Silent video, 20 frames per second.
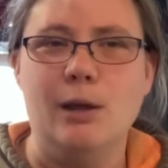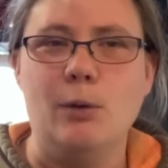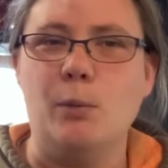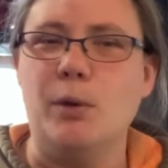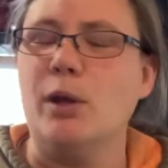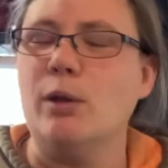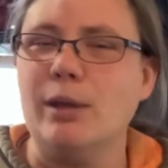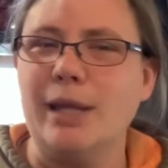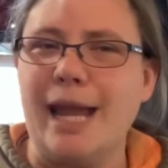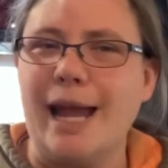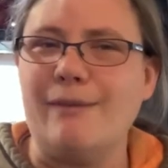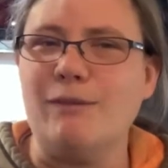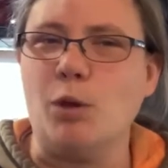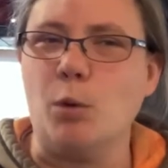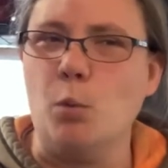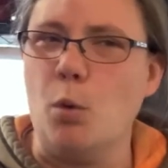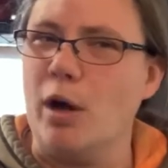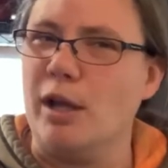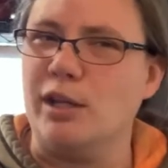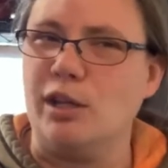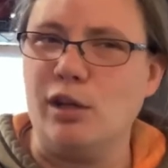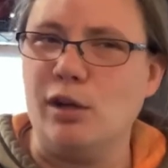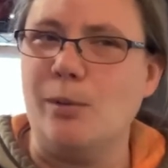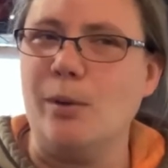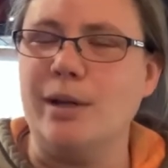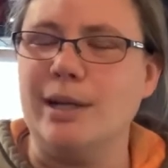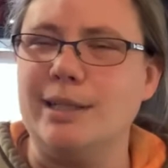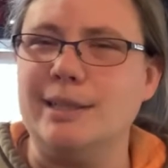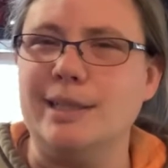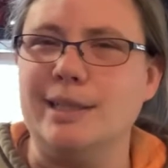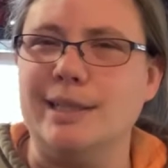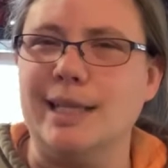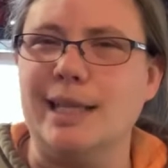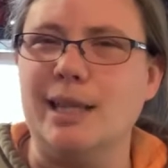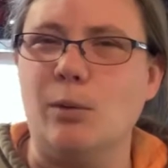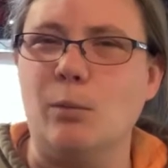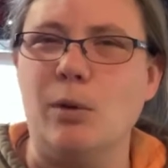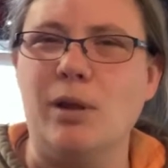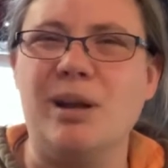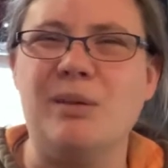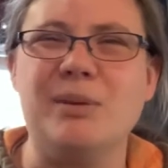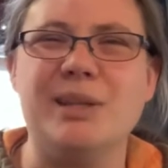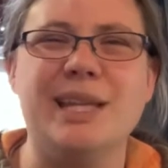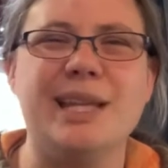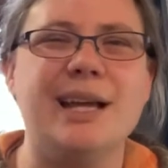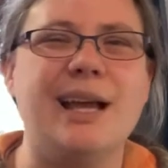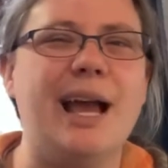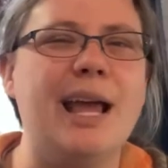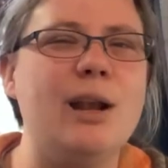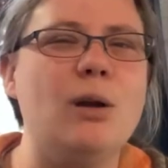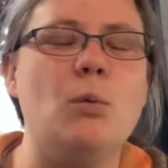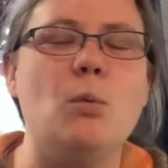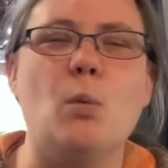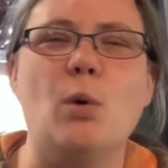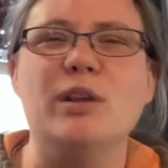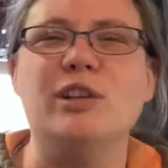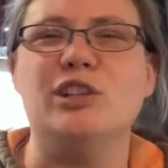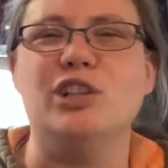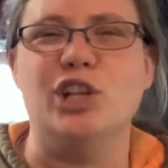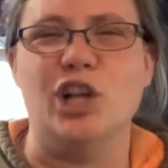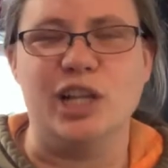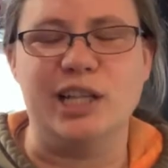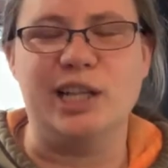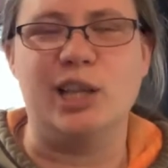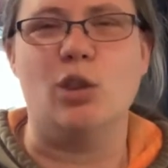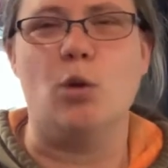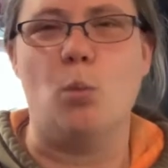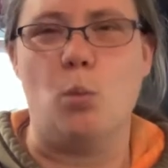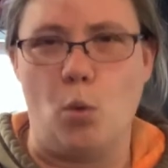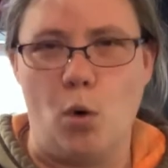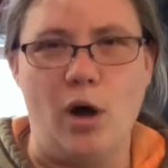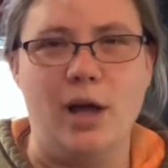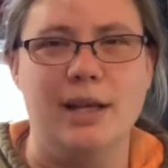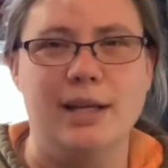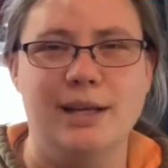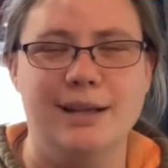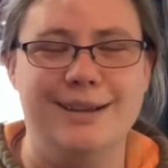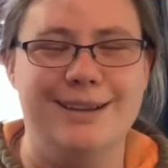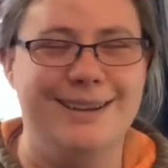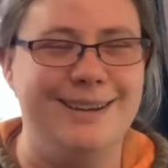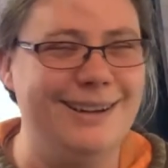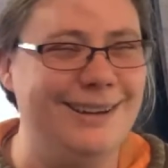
We only have the one. Do you want us to send the one? I was like, I don't want just the one.